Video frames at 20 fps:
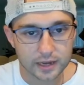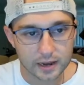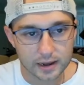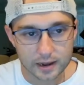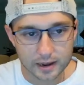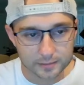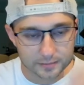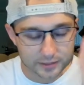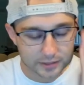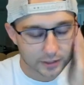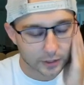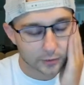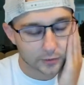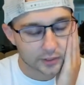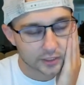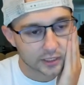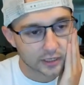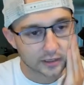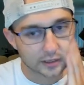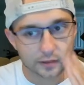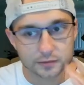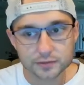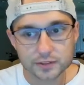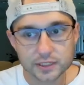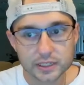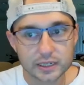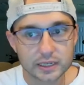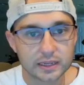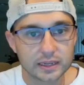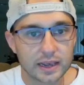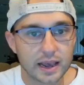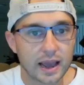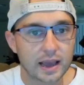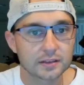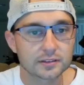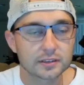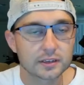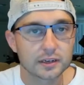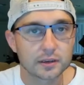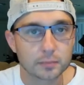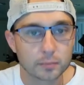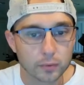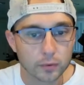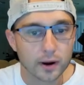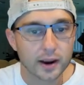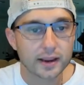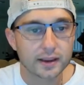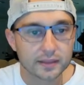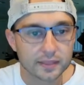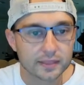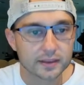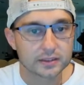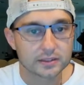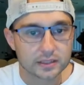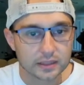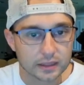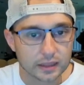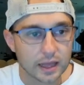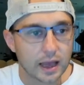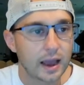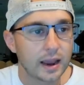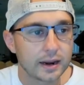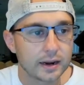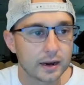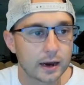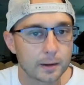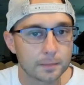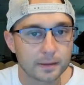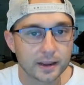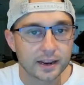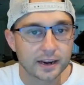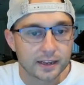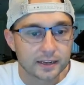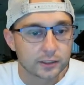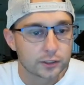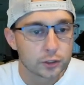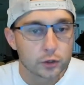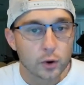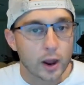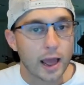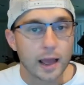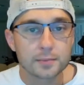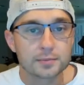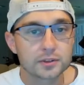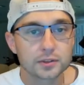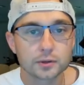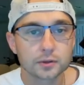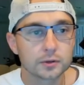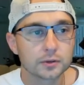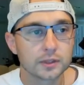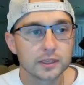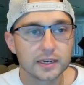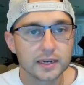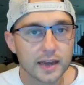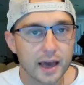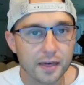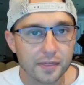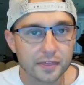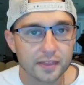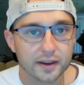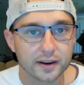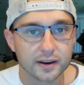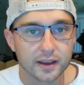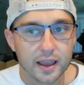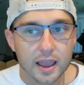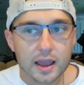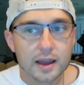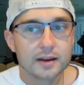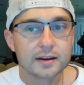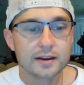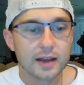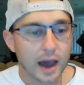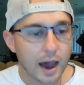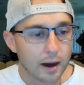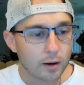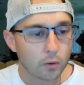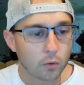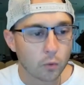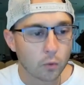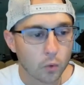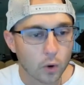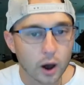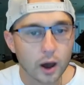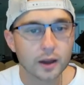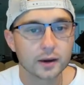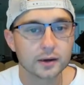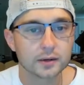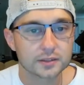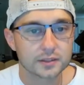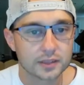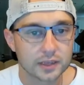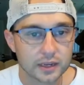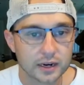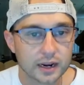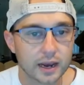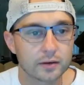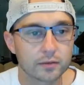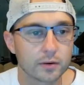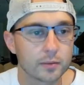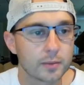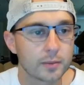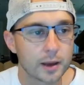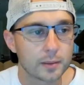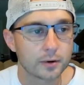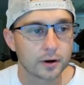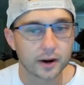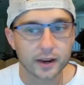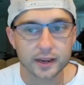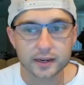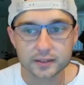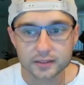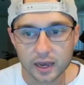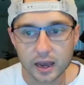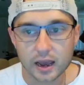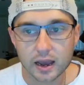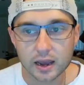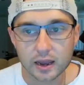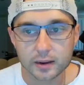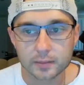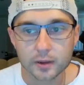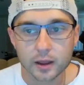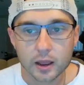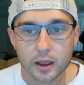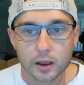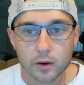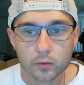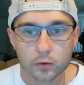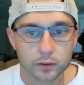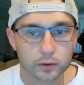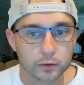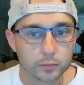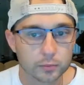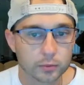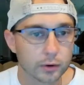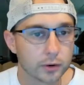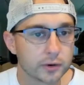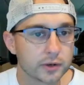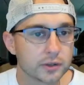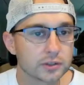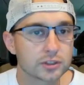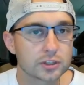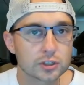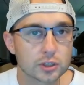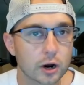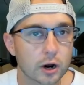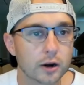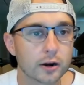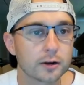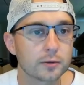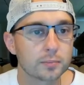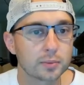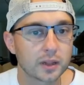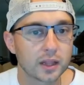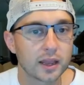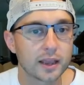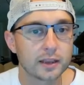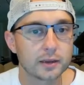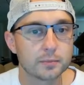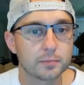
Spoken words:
so sick of seeing Cassidy break this lineup and it do absolutely nothing. Not once can I remember a time where the Bruins started playing